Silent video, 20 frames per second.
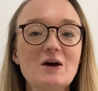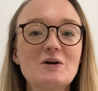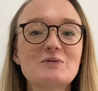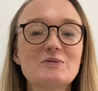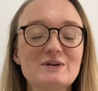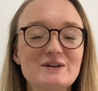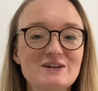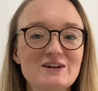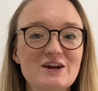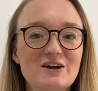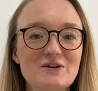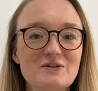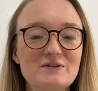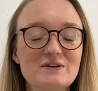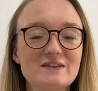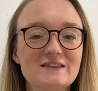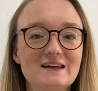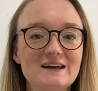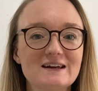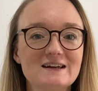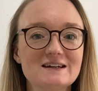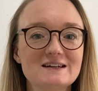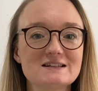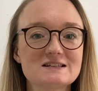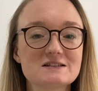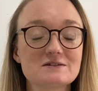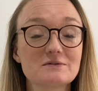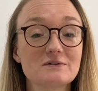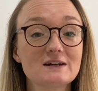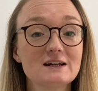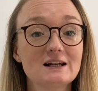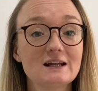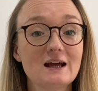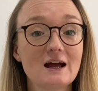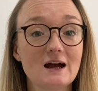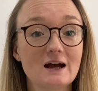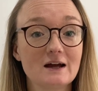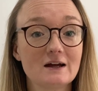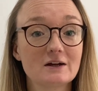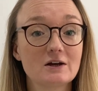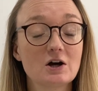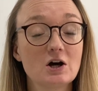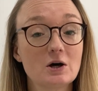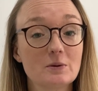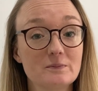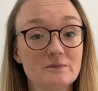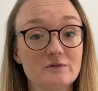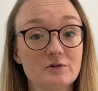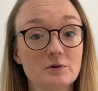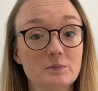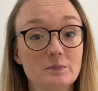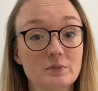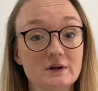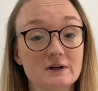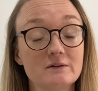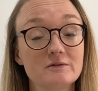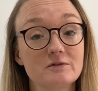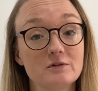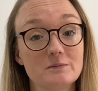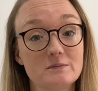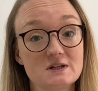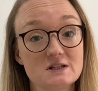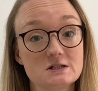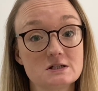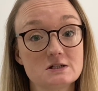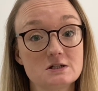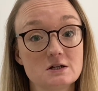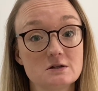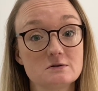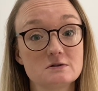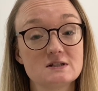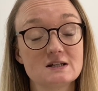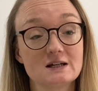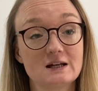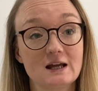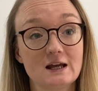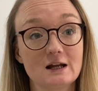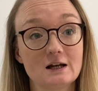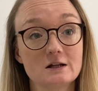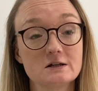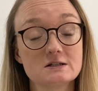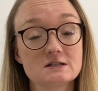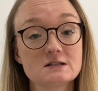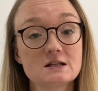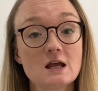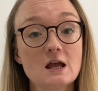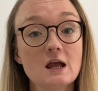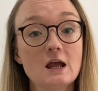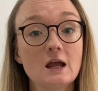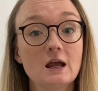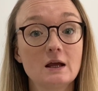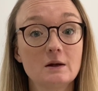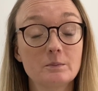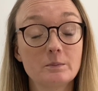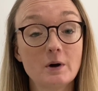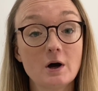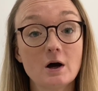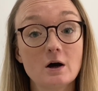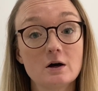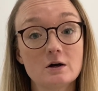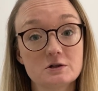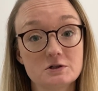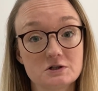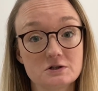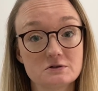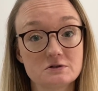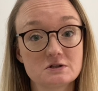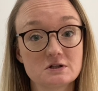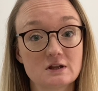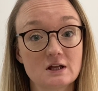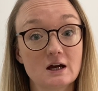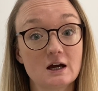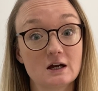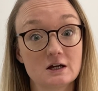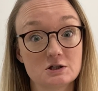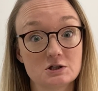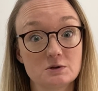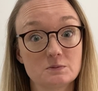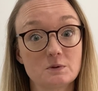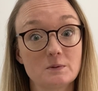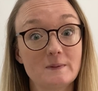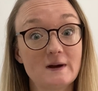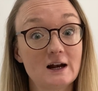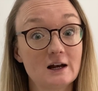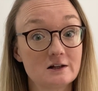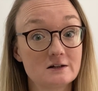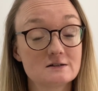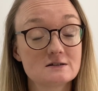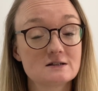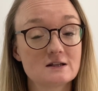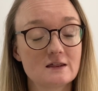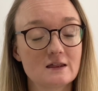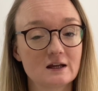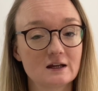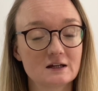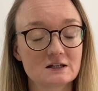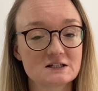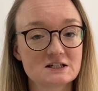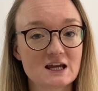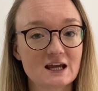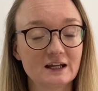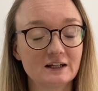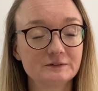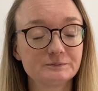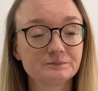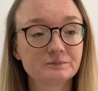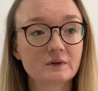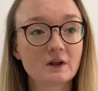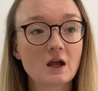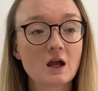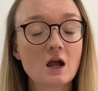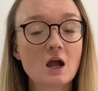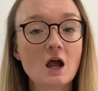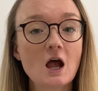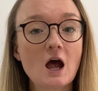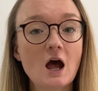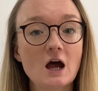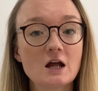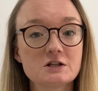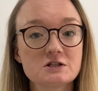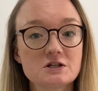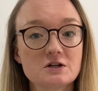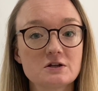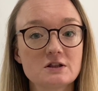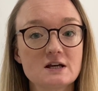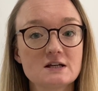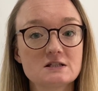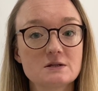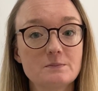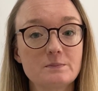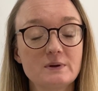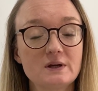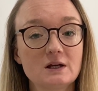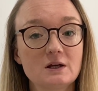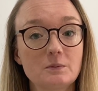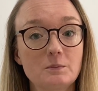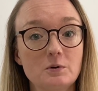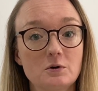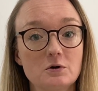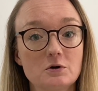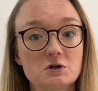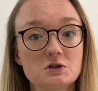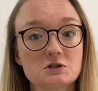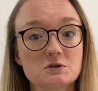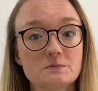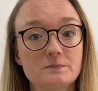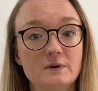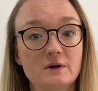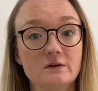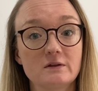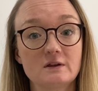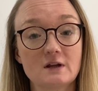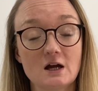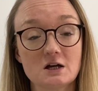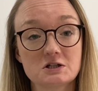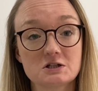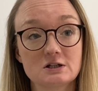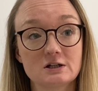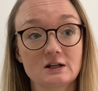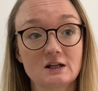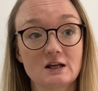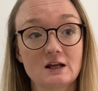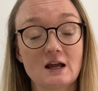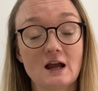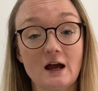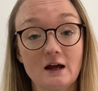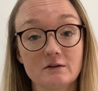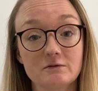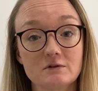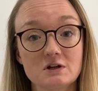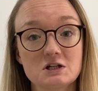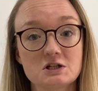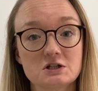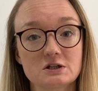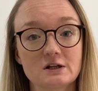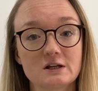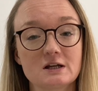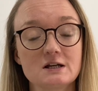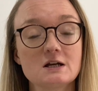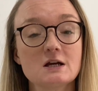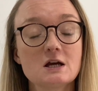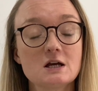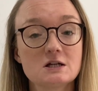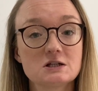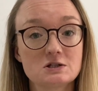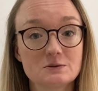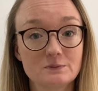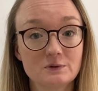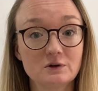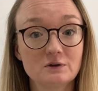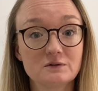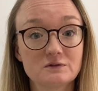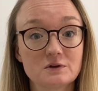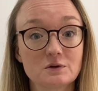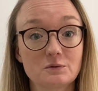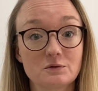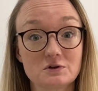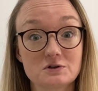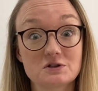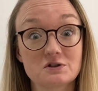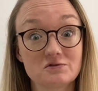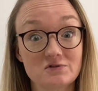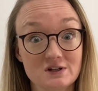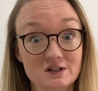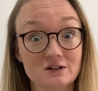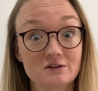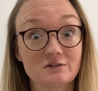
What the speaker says: We know there is a really high carbon footprint for metered dose inhalers, in part due to the hydropropellants that they contain. And so there's a big push both nationally and regionally to move towards greener